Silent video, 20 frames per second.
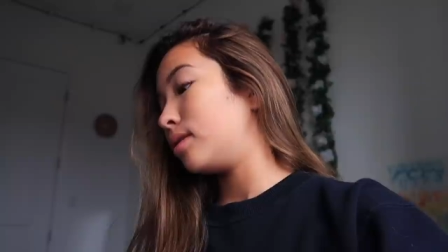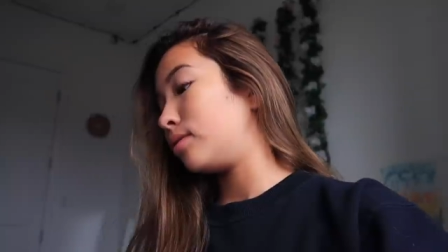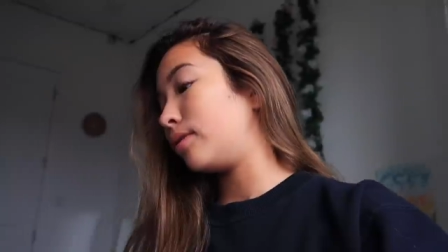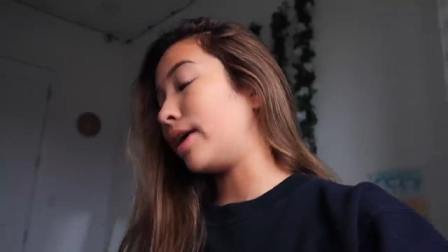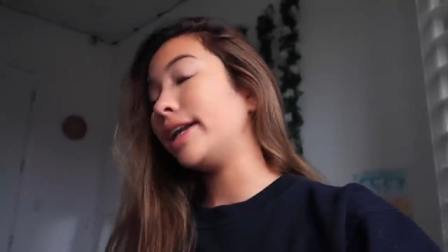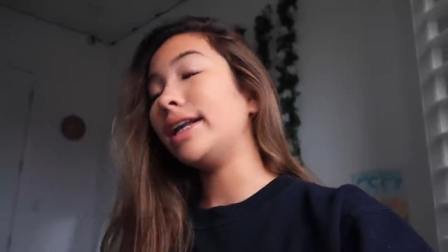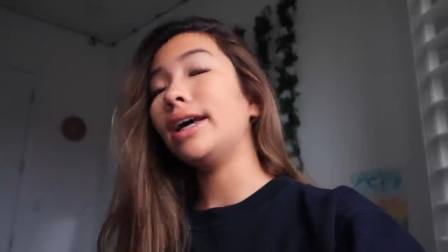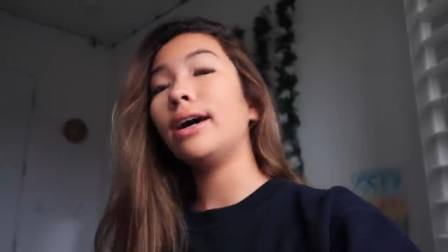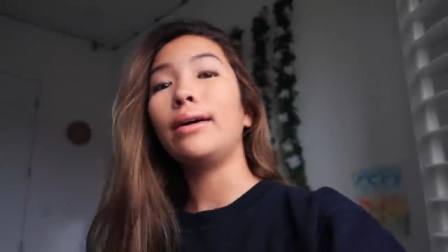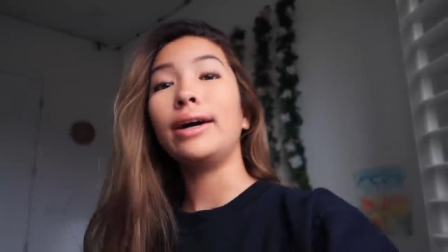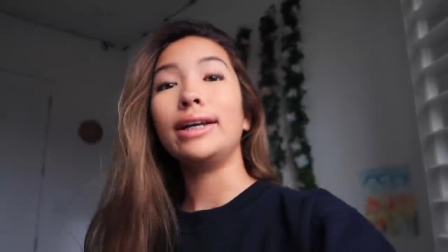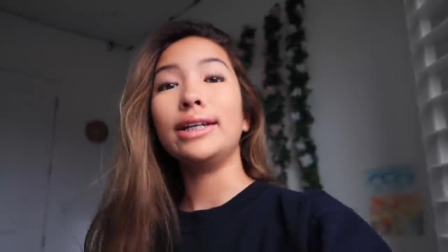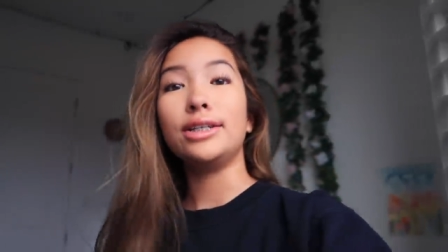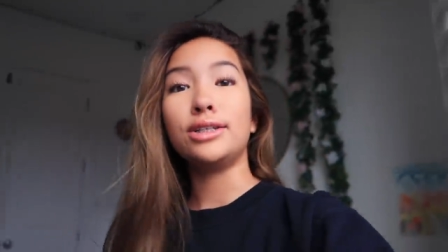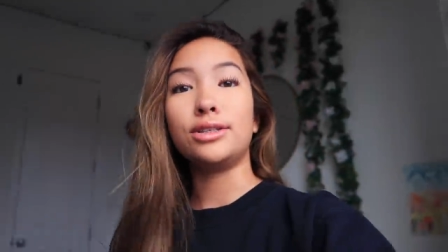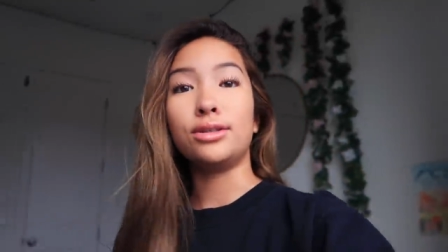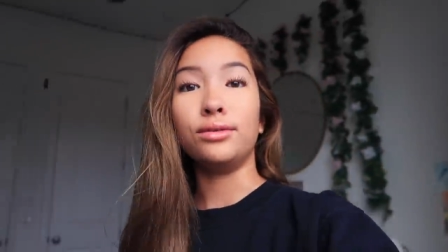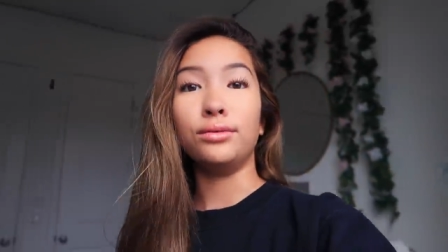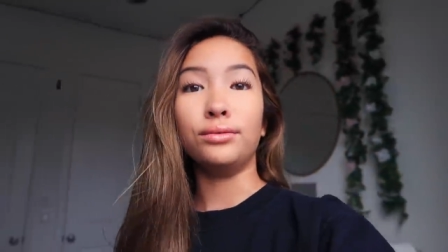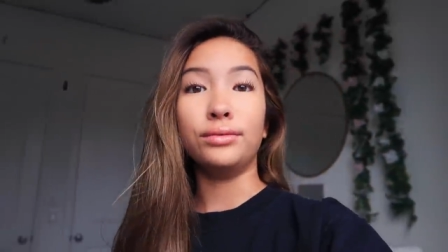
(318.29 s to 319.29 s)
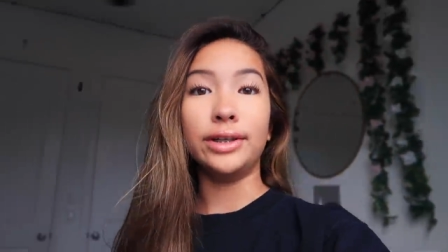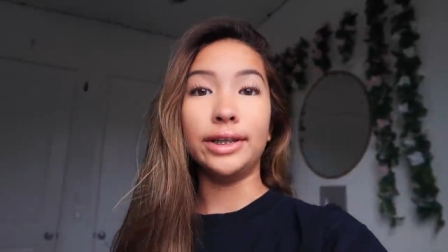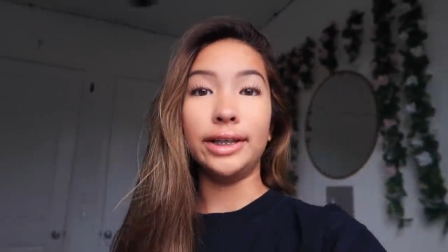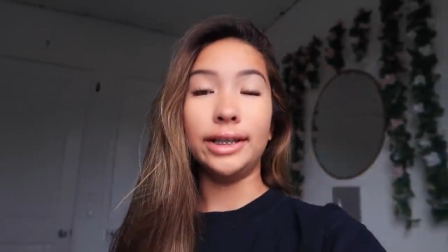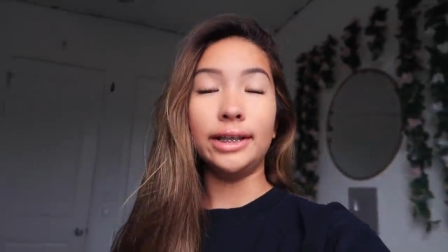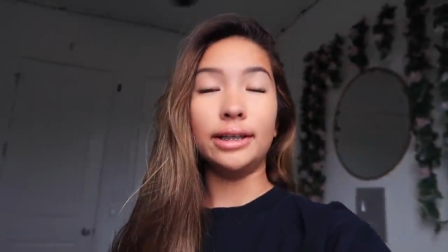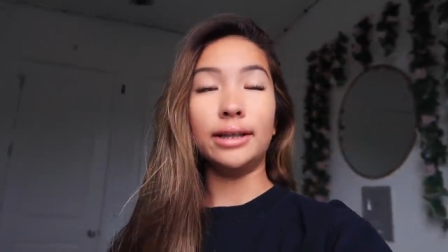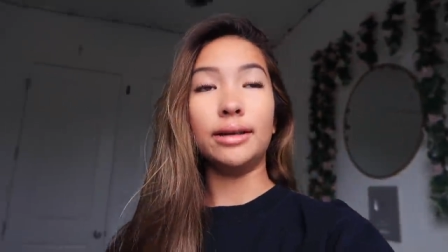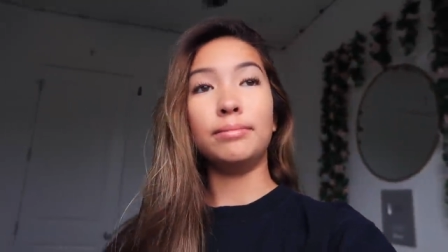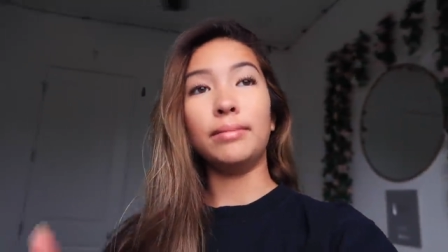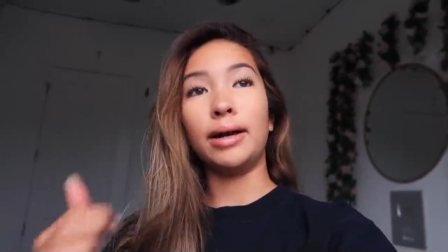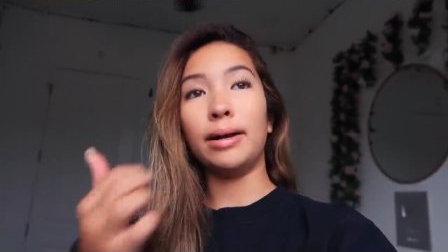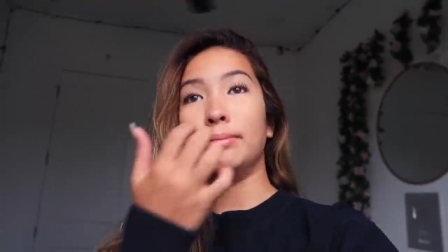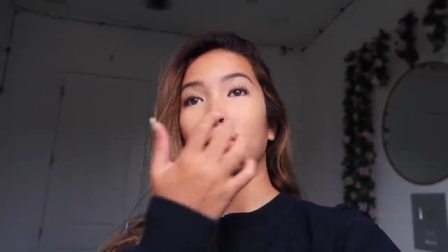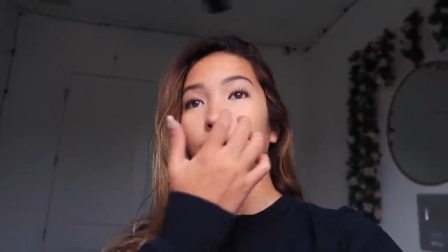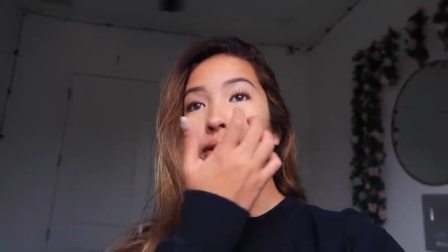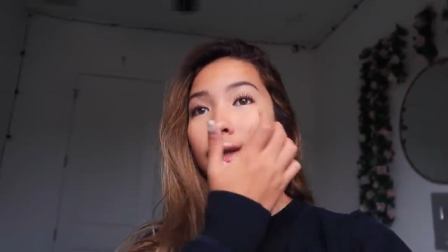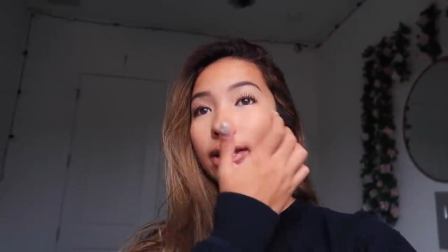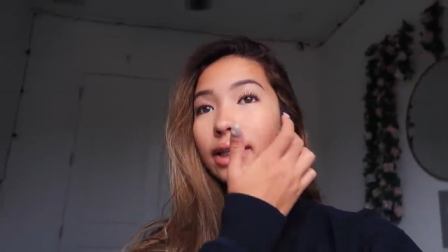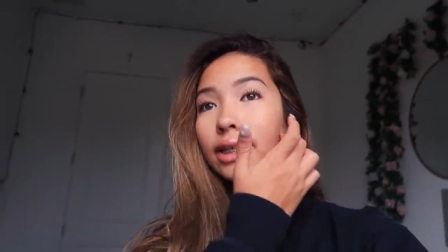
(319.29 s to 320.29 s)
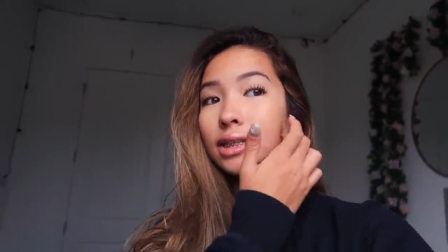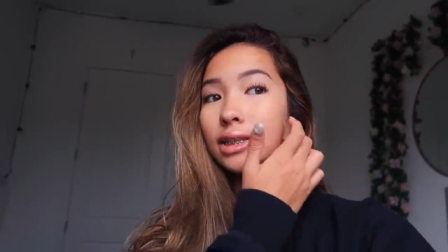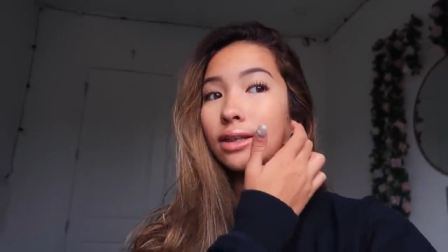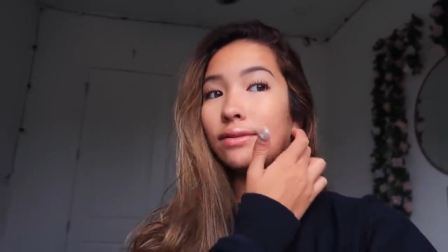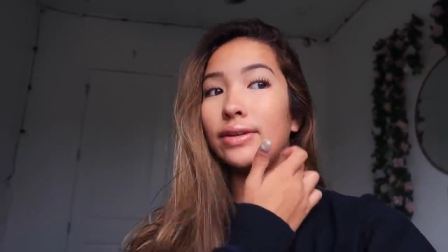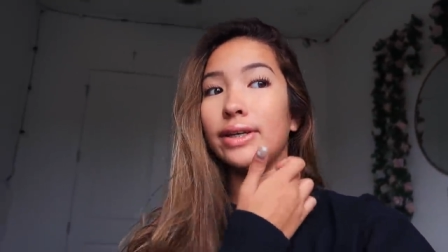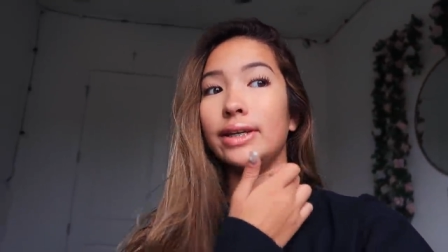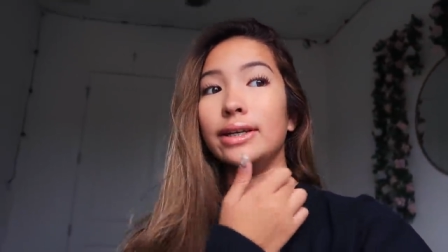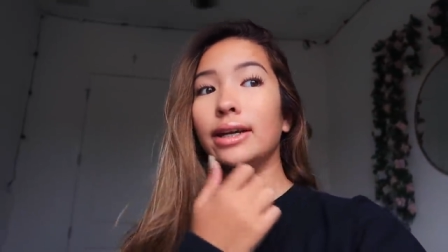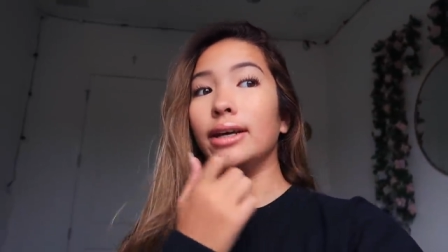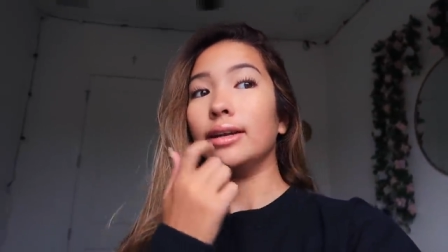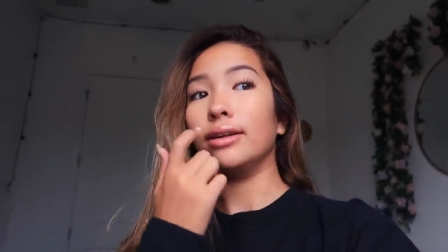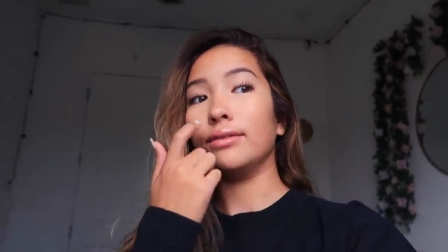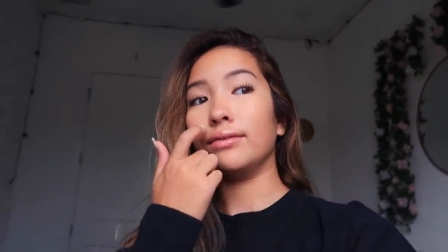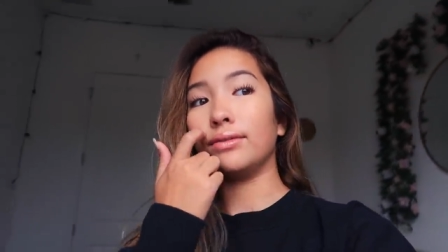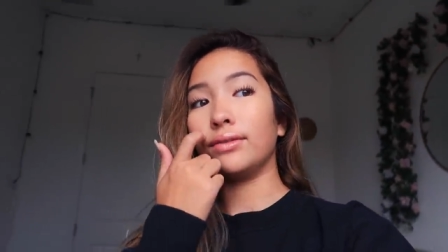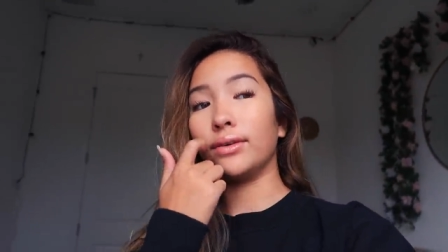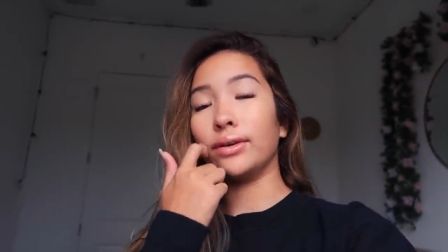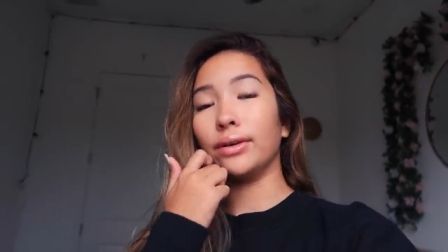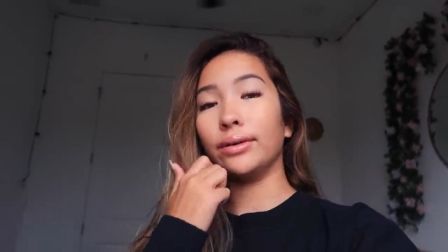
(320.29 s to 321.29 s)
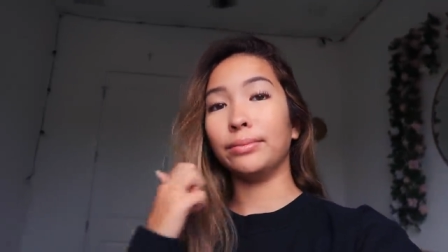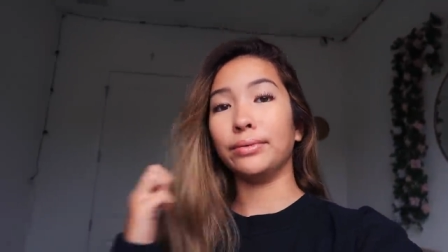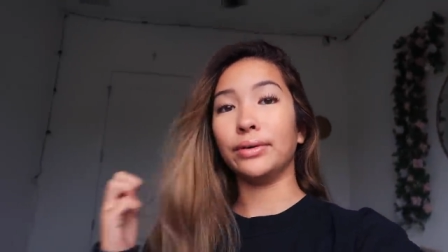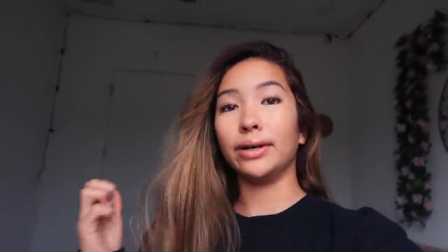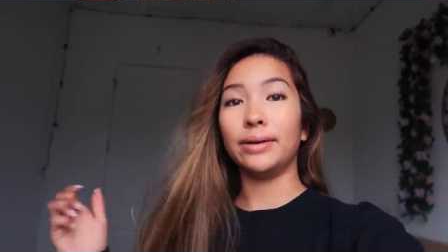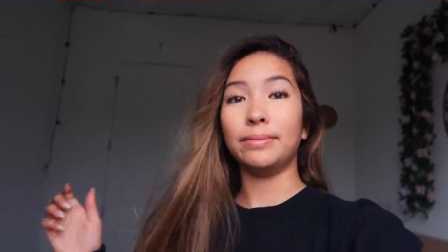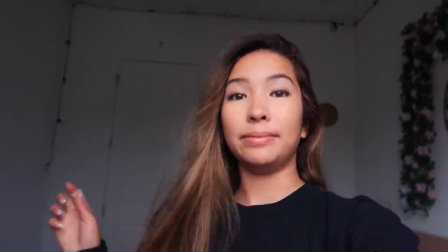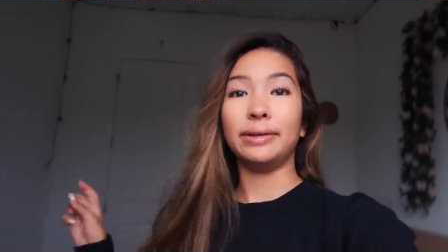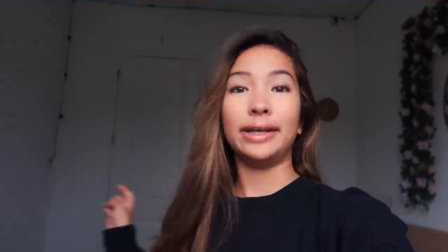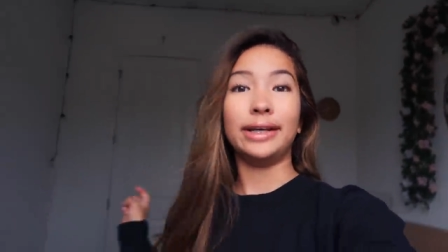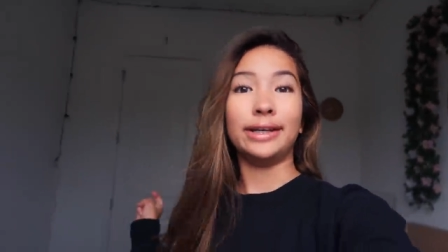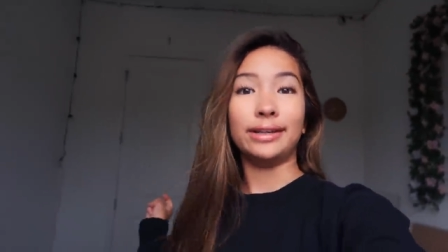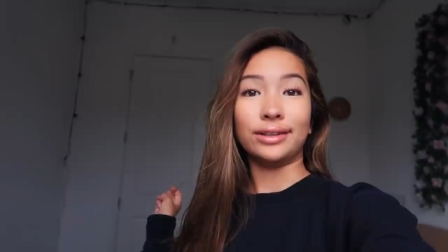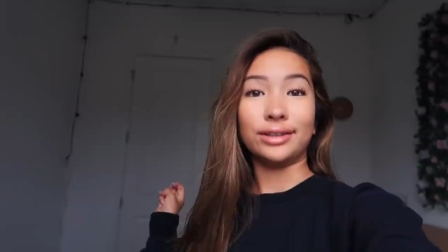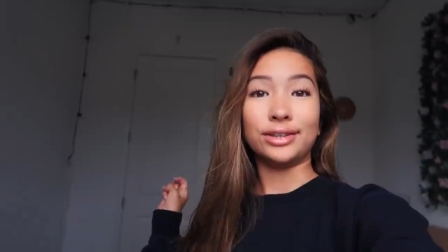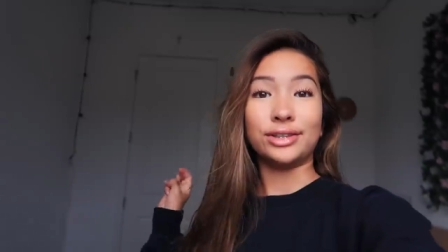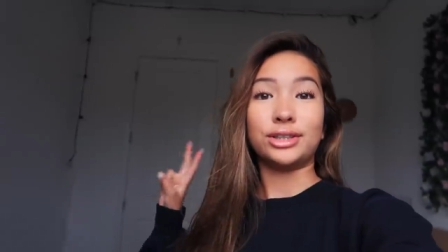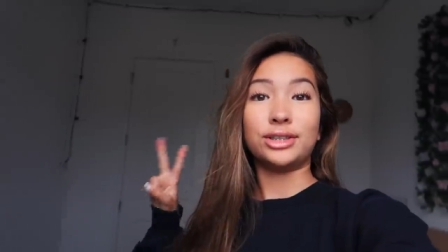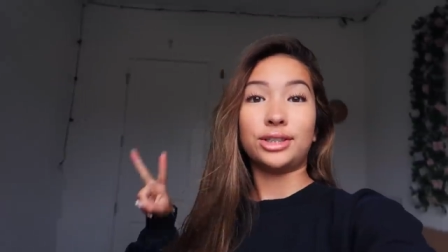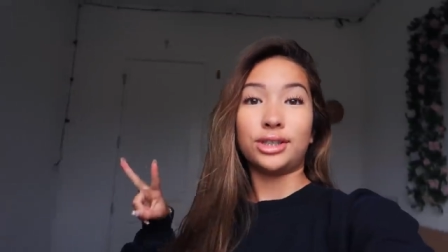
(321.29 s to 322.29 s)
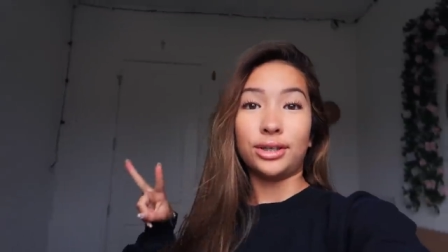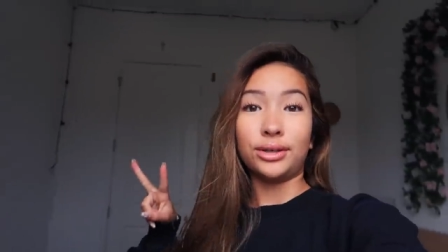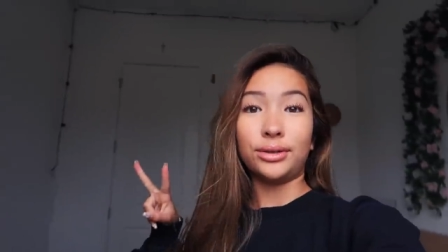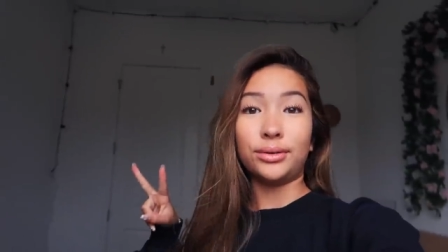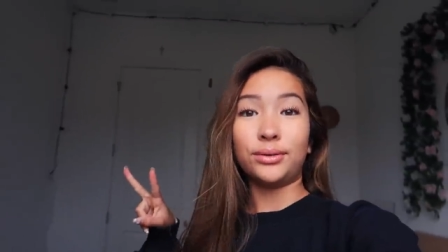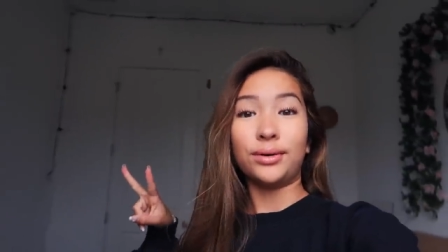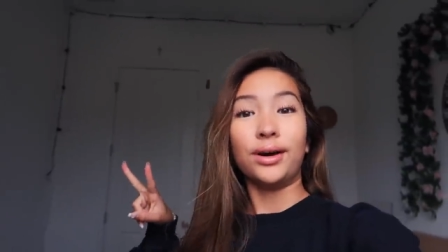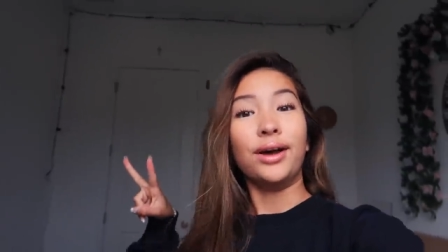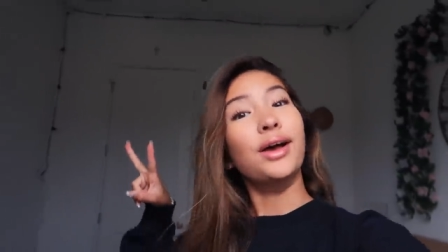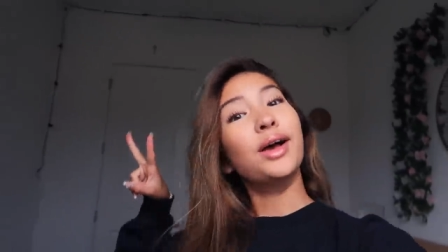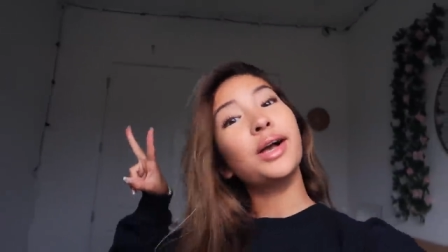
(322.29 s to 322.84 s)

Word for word: Right now I need to read my book East of Eden for Pre-P English 2.